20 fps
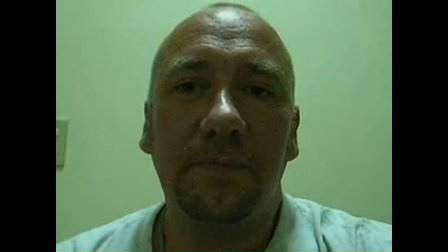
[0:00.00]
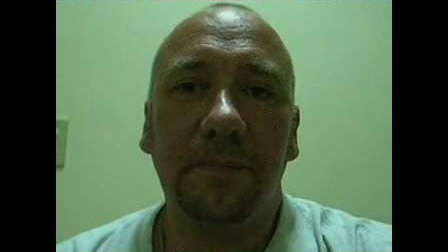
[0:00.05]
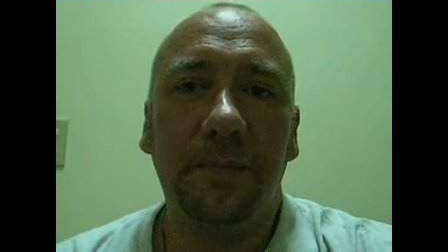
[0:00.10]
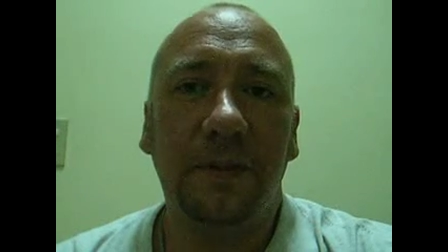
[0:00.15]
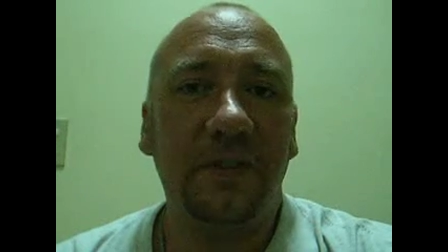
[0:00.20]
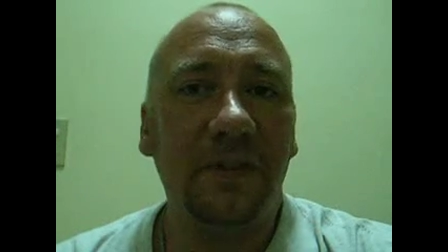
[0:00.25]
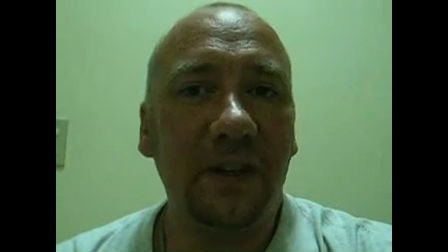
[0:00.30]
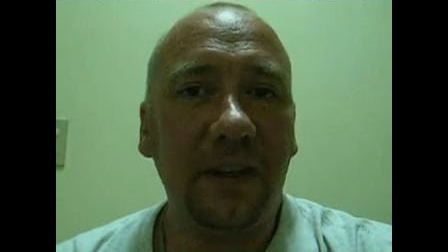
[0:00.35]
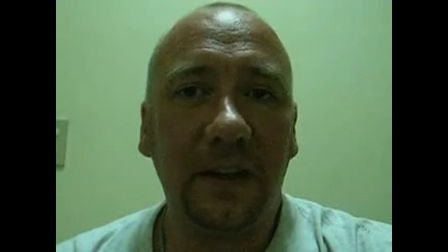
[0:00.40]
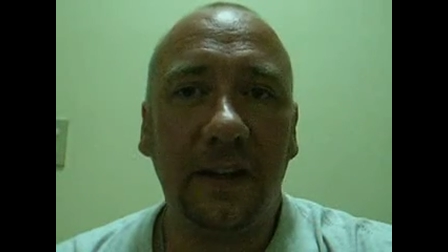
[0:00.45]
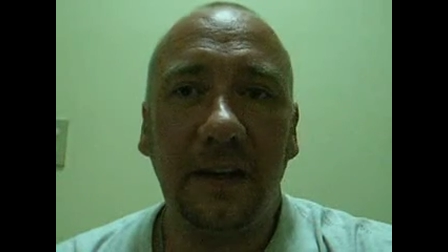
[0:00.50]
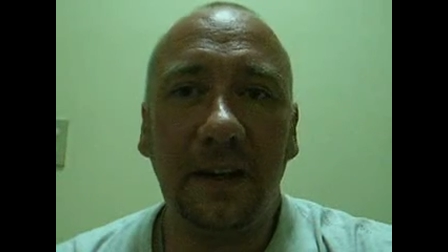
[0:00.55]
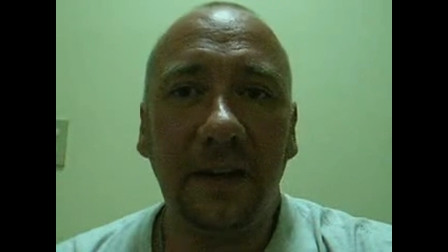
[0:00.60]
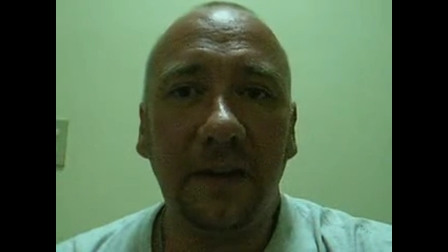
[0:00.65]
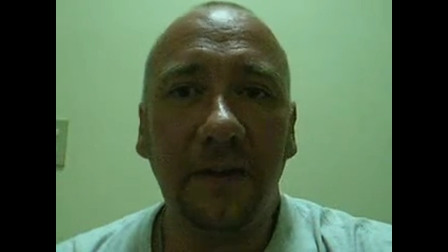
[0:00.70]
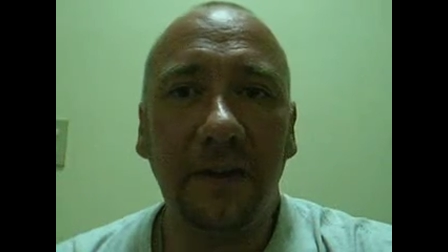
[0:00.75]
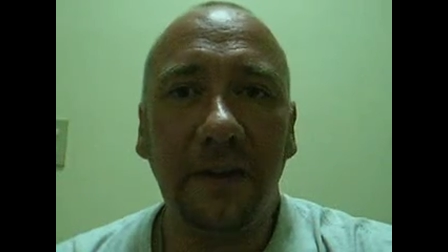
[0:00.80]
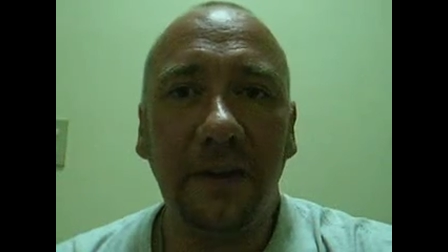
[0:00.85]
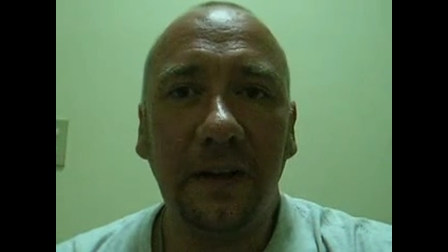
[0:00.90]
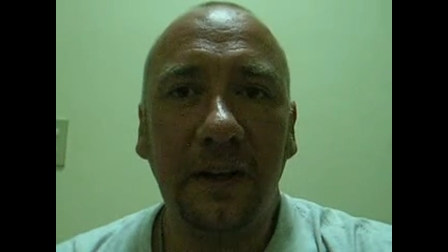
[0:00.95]
particularly
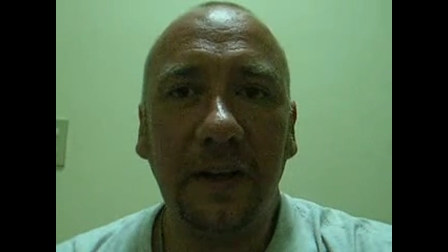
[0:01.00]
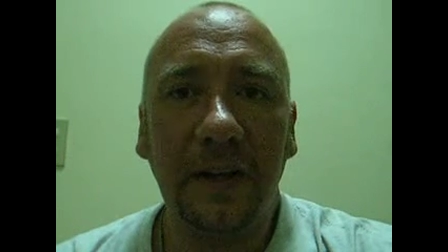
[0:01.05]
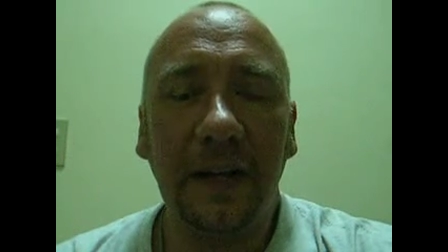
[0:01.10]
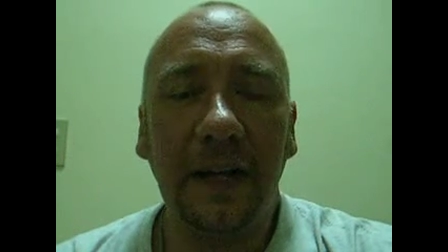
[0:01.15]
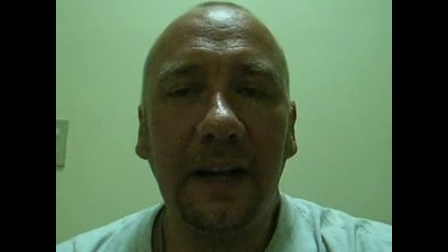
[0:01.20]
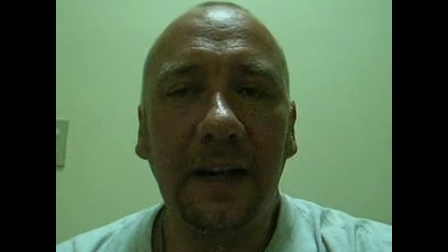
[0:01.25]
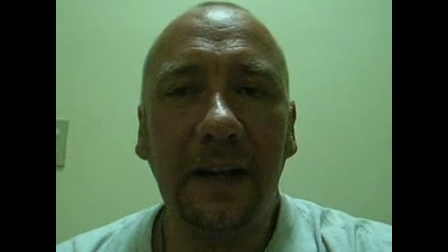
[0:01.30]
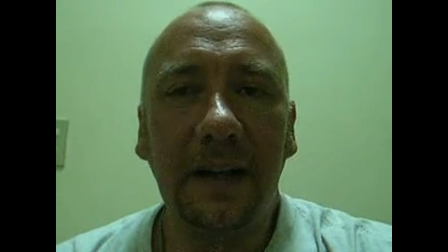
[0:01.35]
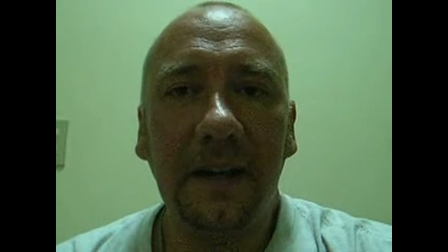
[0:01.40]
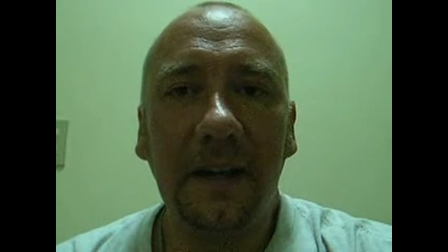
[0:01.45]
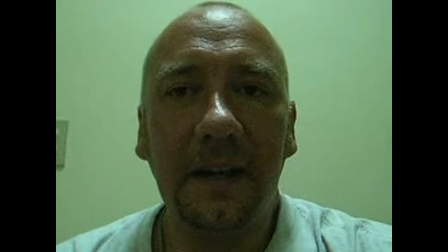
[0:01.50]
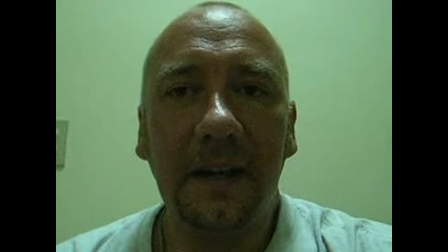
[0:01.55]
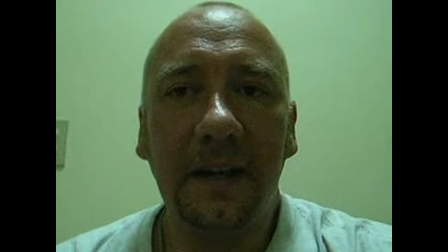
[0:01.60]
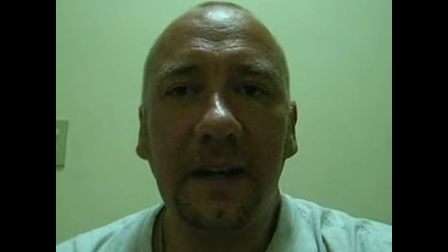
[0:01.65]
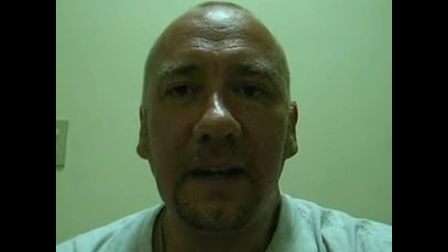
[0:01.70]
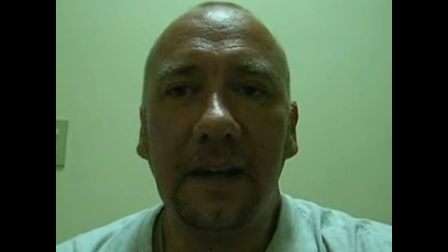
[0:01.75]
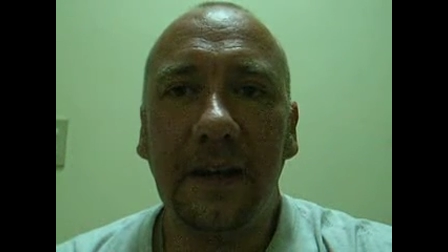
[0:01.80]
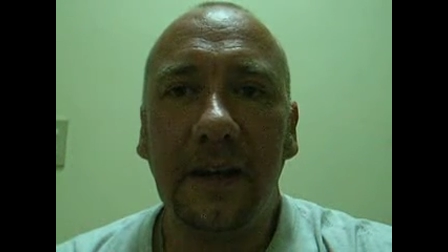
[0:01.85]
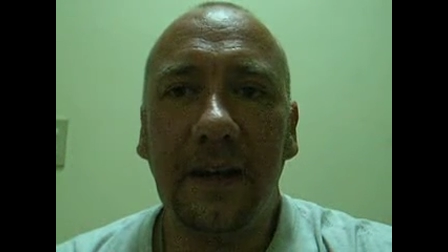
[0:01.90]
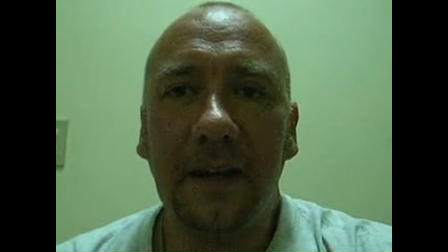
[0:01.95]
good night
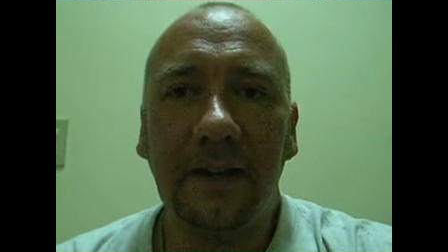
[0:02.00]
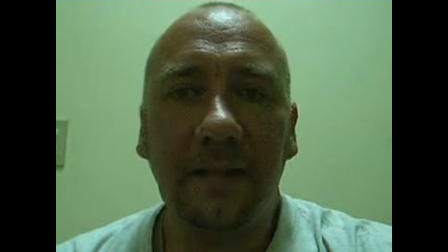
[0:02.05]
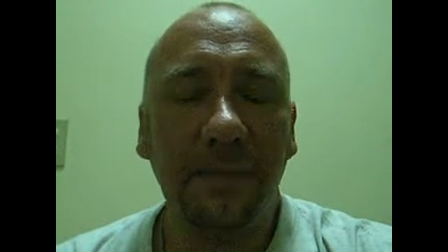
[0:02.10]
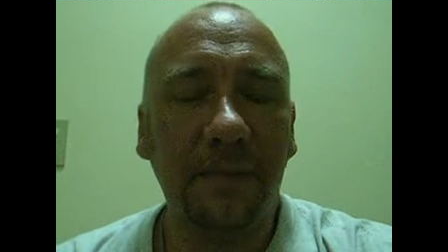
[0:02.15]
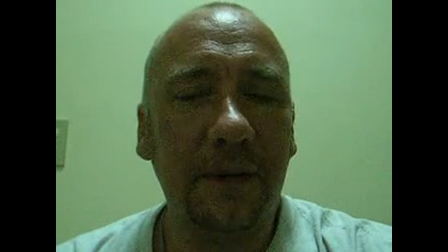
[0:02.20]
none of